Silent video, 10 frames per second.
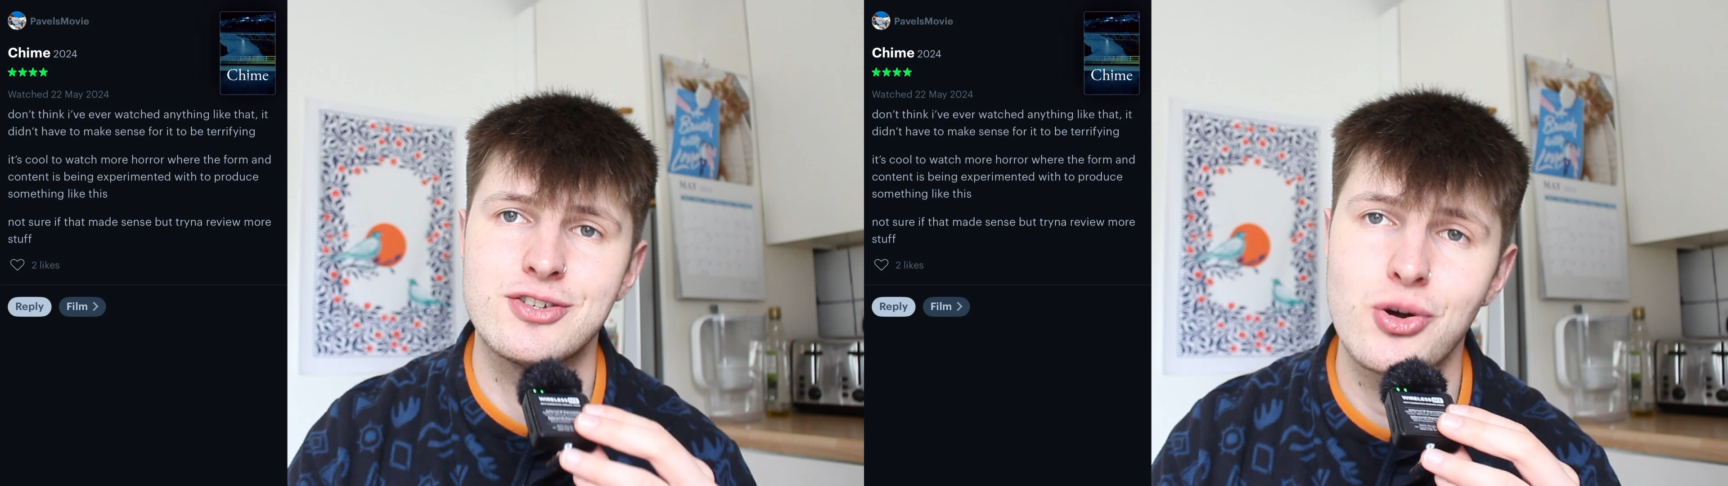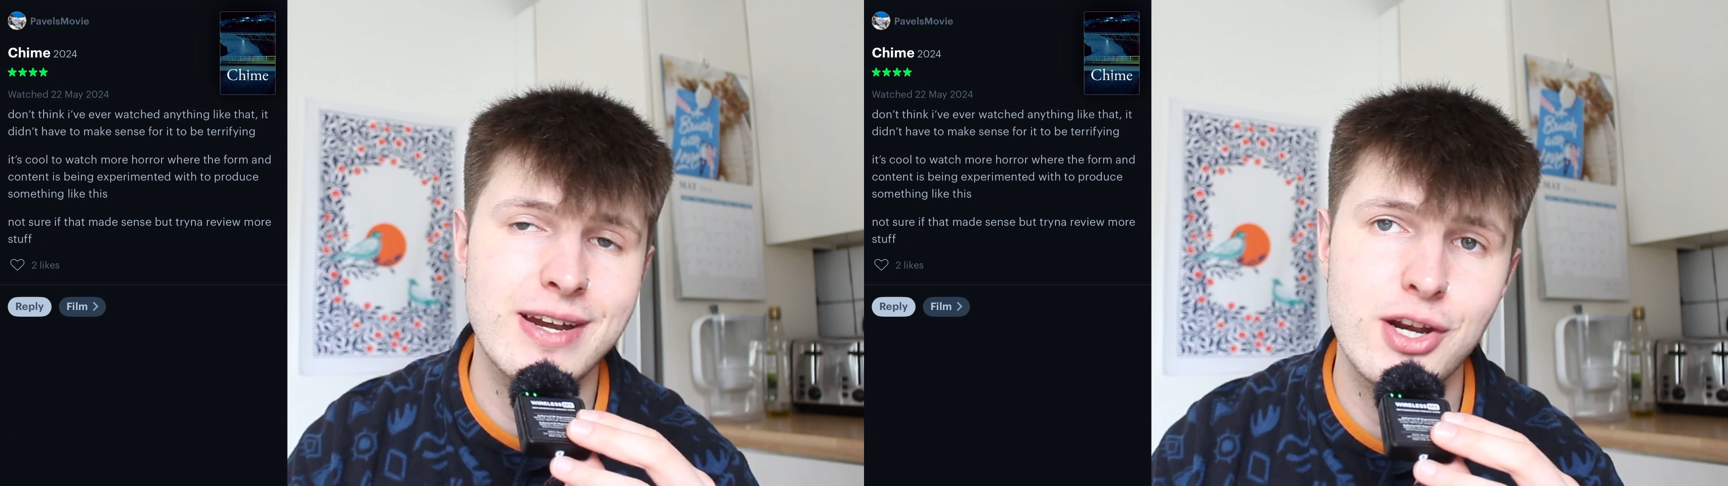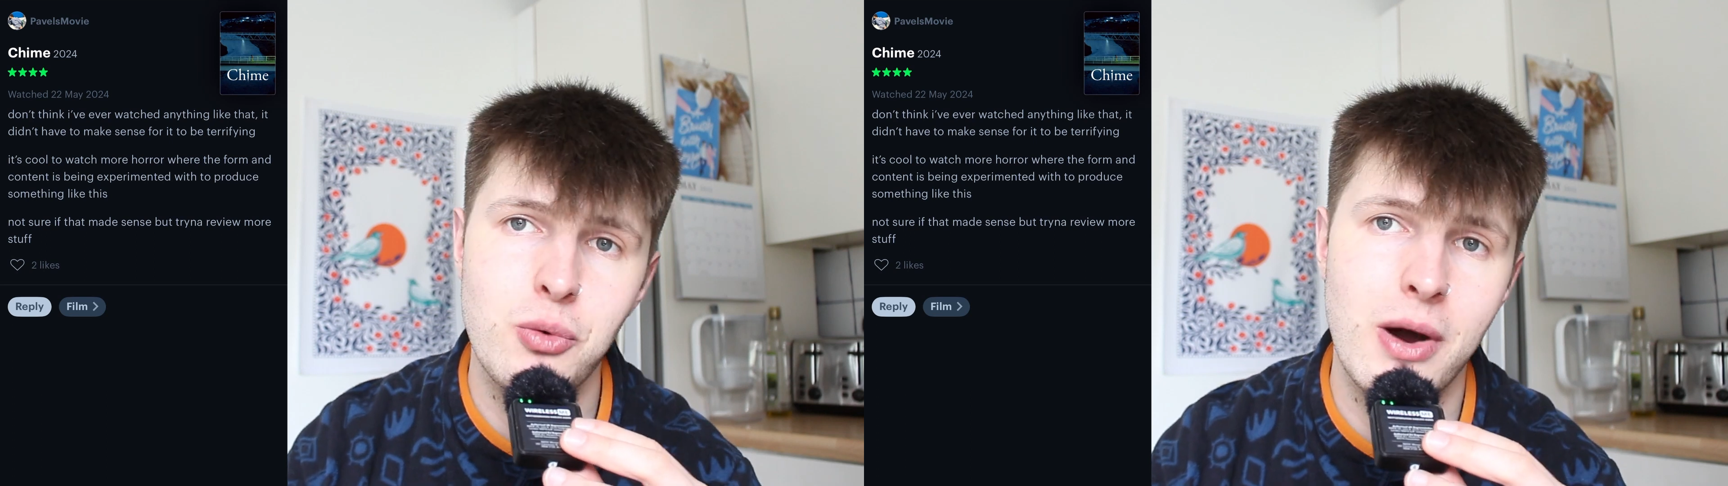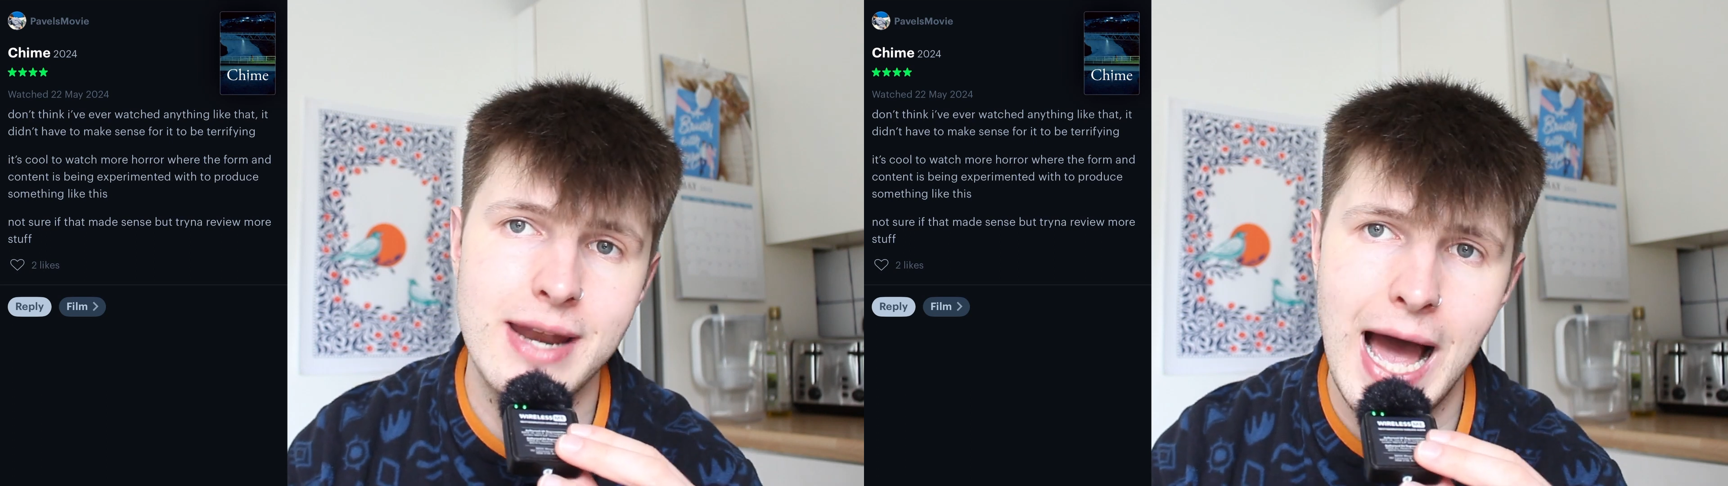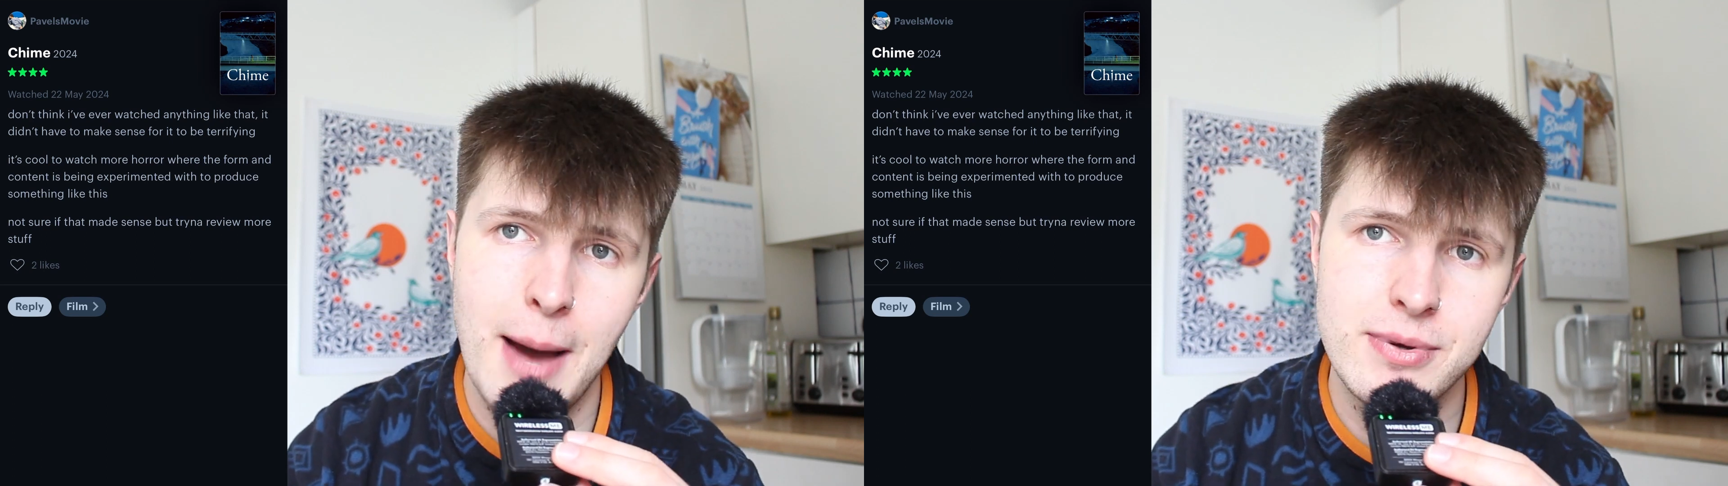don't really know
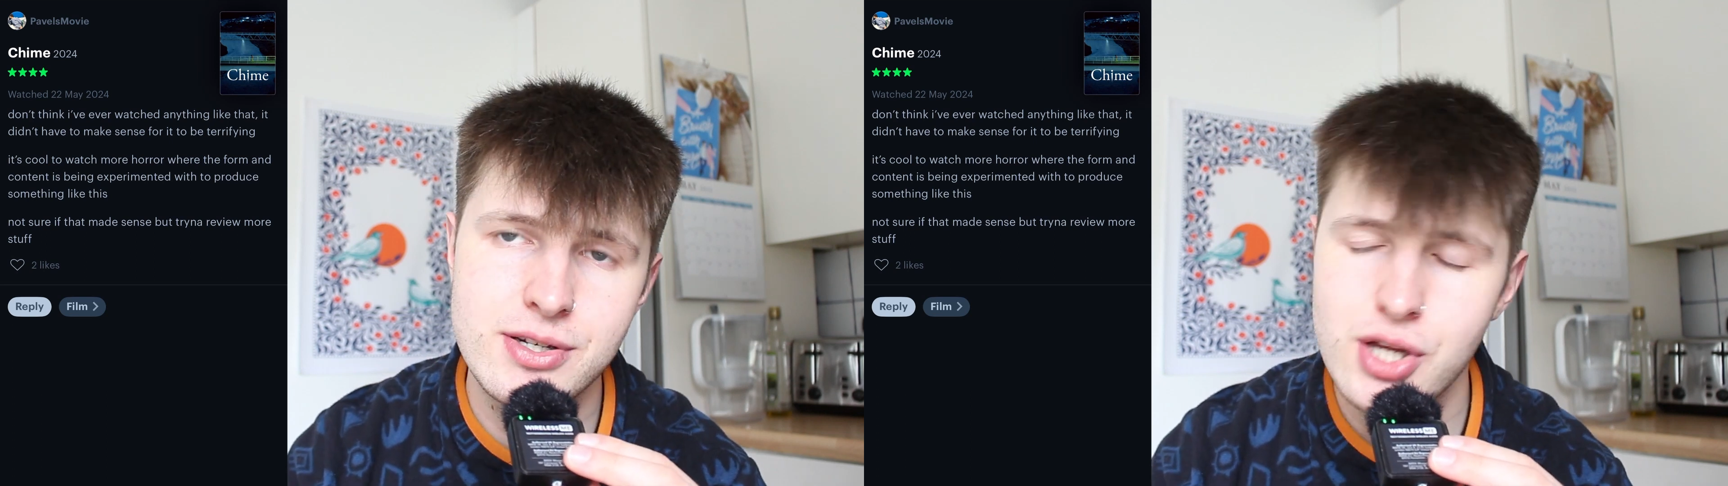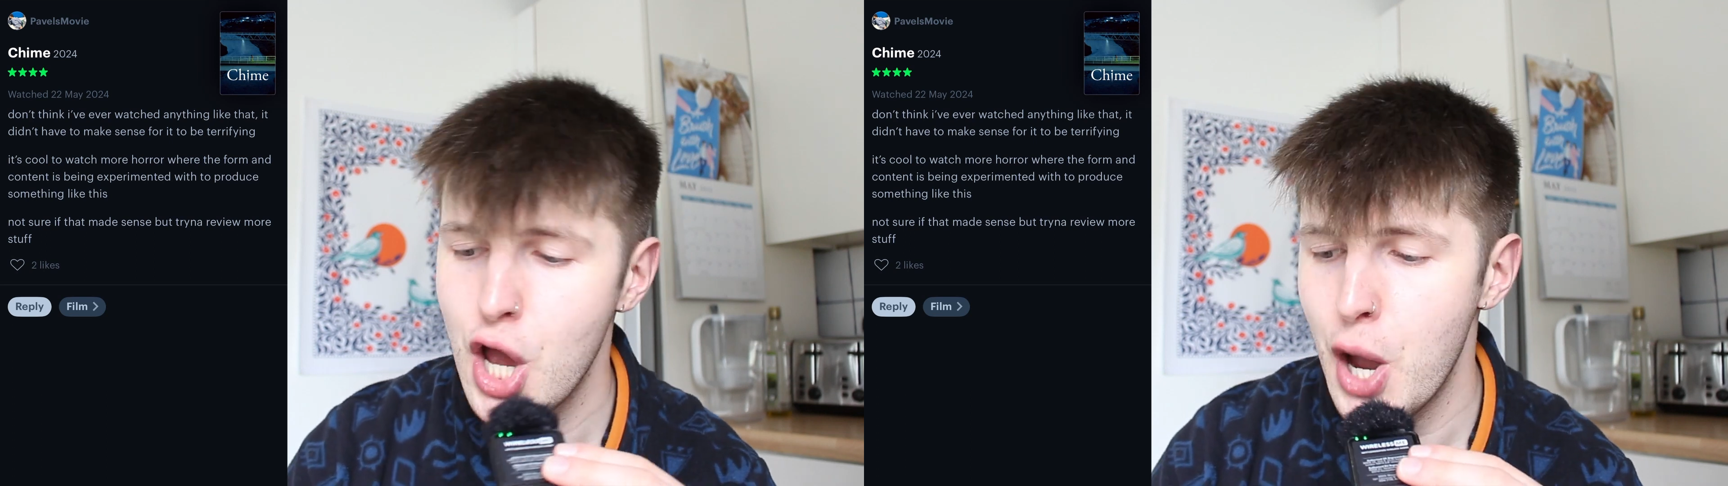what happened,